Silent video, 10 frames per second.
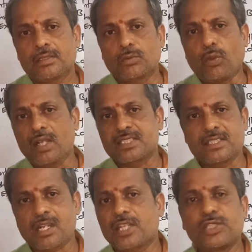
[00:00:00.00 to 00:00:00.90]
was
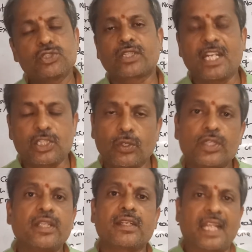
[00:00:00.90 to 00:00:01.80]
introduced, I told
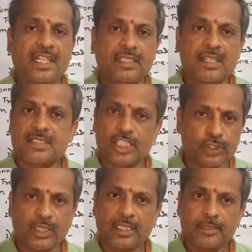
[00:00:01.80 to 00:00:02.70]
you, in 19th
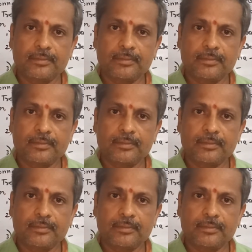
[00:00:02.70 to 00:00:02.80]
century.